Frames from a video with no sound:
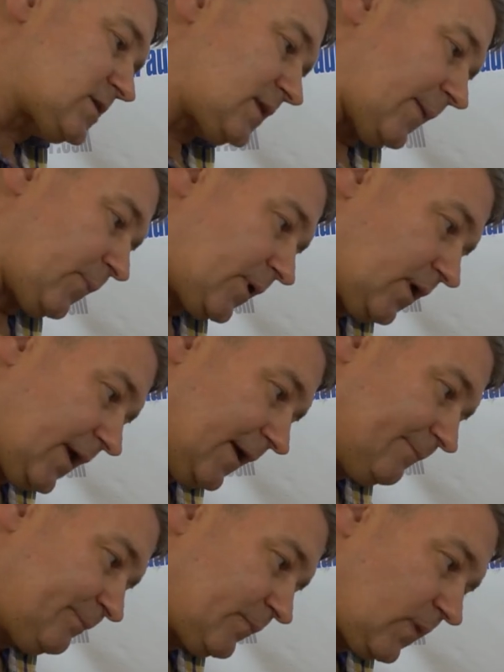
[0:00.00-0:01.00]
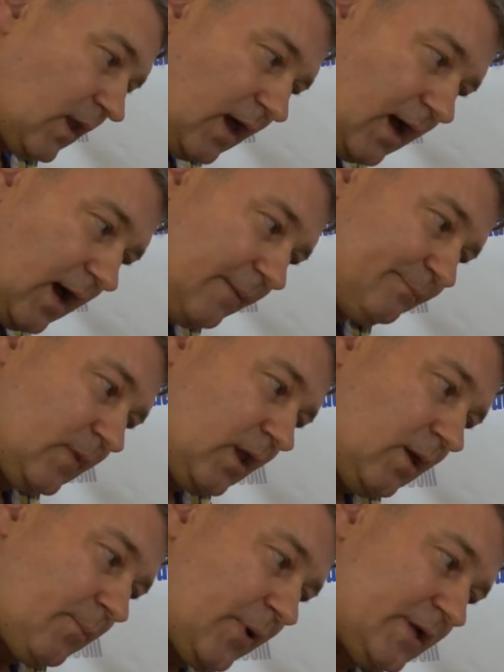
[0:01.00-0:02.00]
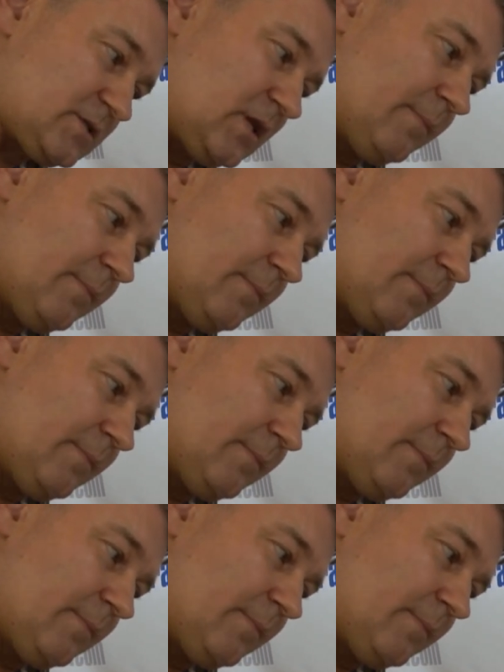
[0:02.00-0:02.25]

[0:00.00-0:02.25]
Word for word: step we've got here. Um, press the